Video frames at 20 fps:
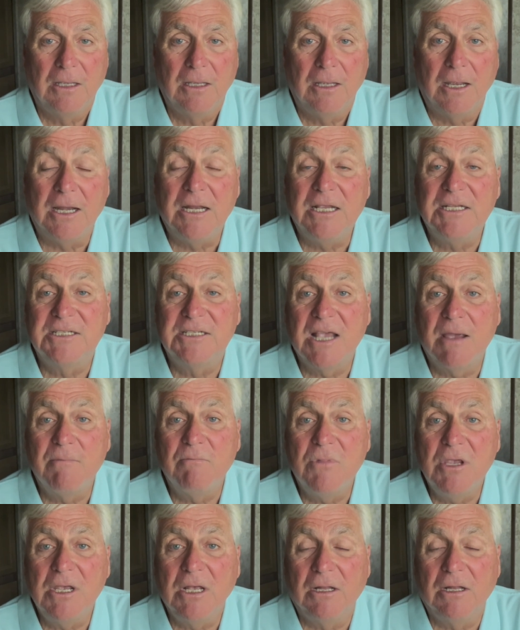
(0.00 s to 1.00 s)
And he
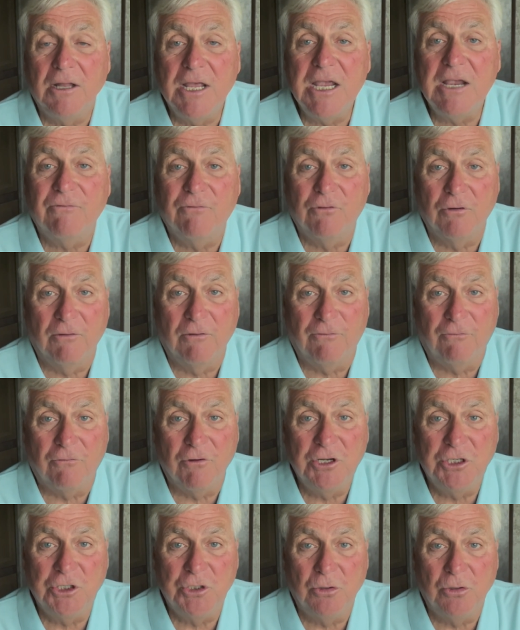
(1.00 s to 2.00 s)
sent me a link for a
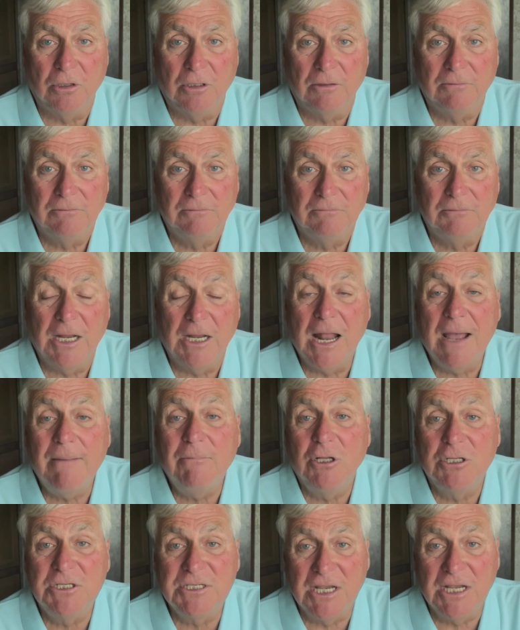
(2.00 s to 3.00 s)
free tour. And I'm
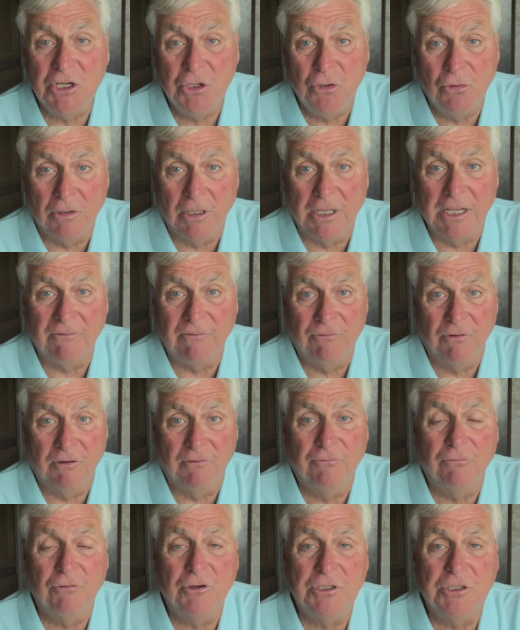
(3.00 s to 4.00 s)
going to send you a link for
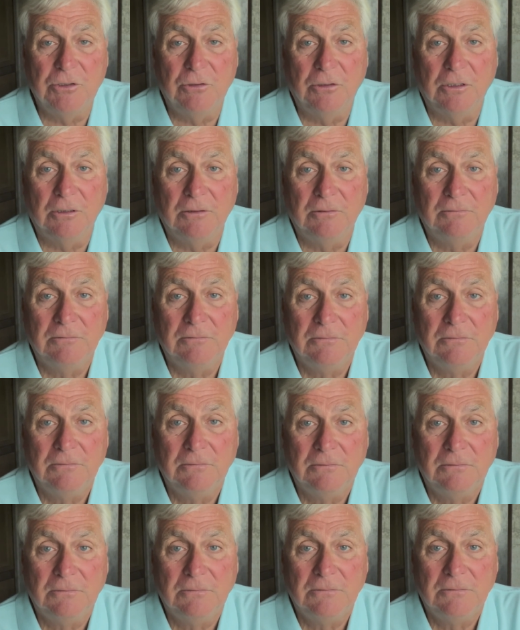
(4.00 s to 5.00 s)
a free tour.
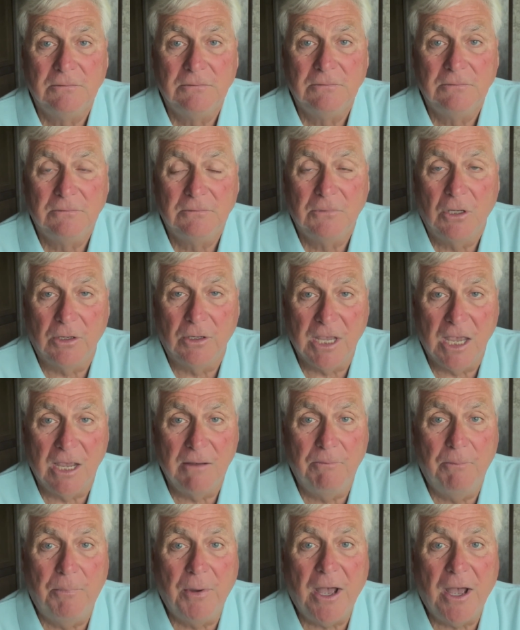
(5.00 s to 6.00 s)

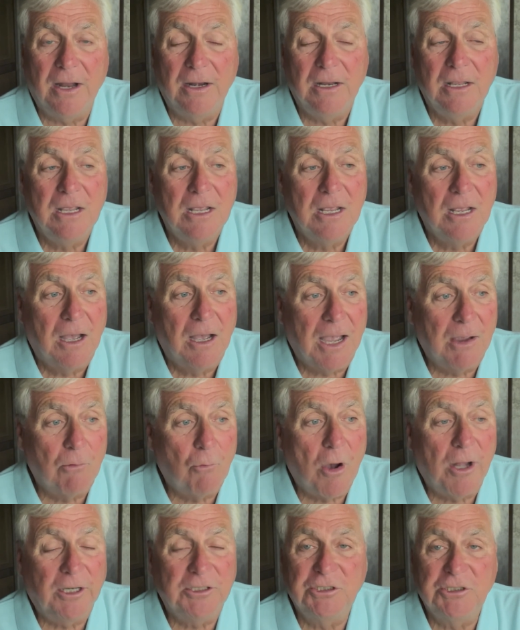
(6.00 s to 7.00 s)
Okay. But I
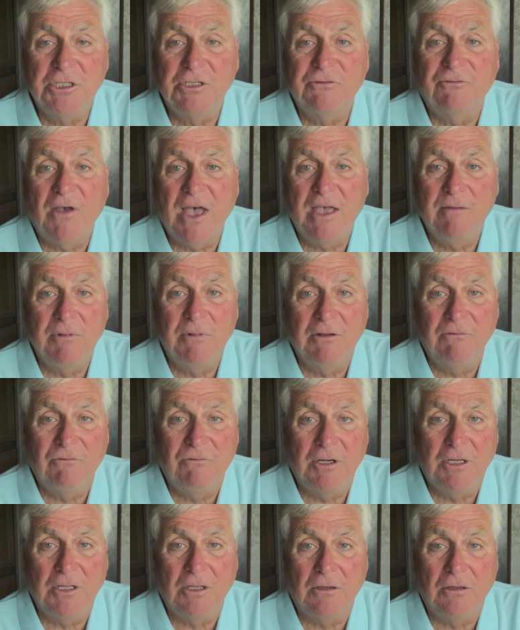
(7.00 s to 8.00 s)
watched this five minute
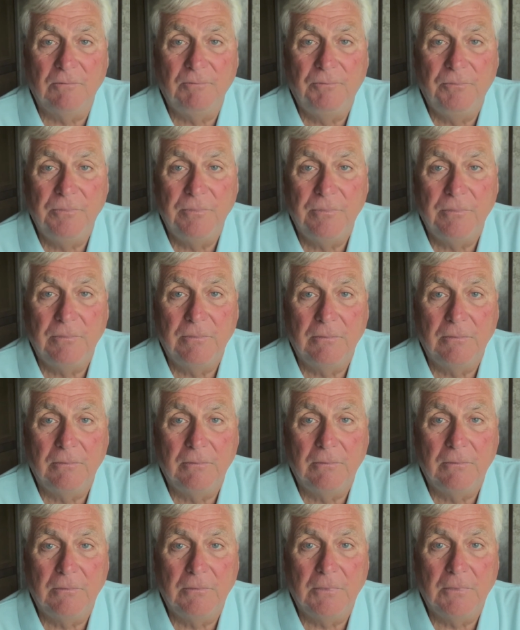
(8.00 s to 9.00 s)
video
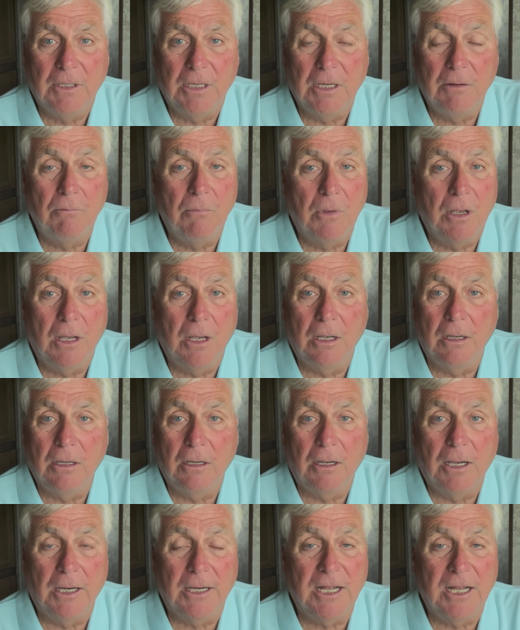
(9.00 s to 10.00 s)
and
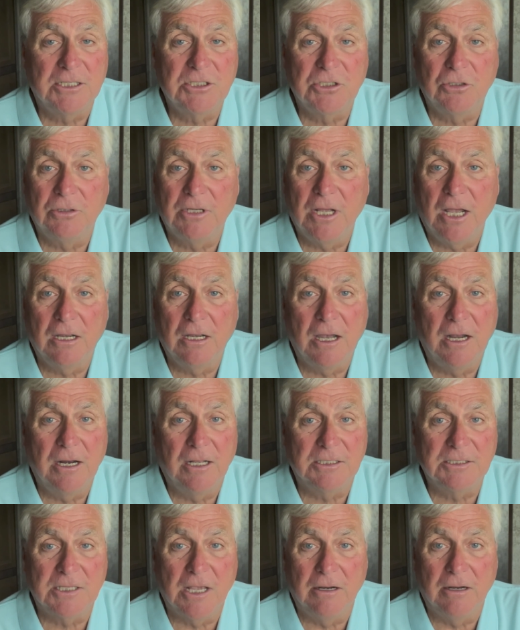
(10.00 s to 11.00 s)
I got so doggone
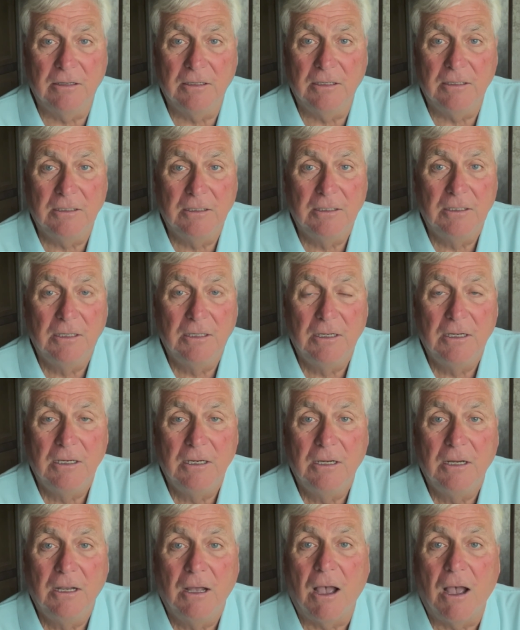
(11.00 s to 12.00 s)
excited.
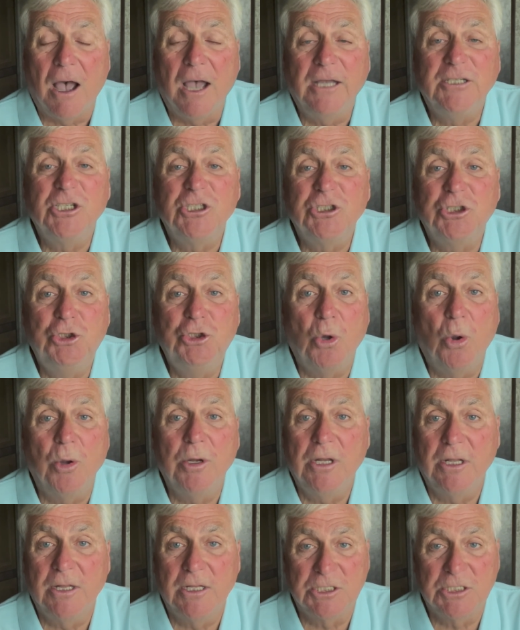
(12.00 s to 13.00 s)
I just
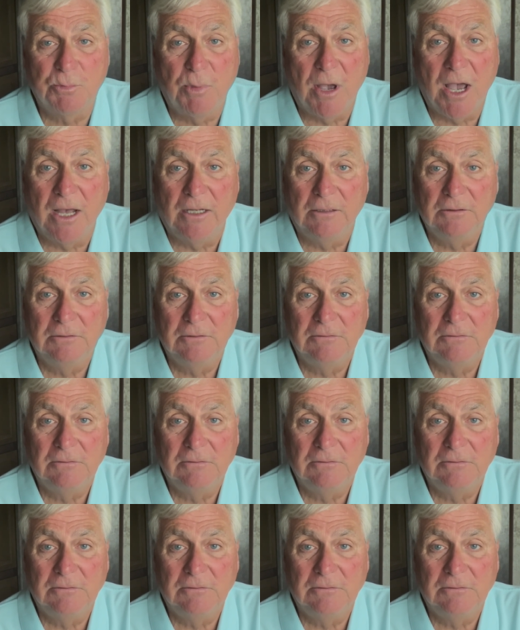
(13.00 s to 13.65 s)
joined on the spot.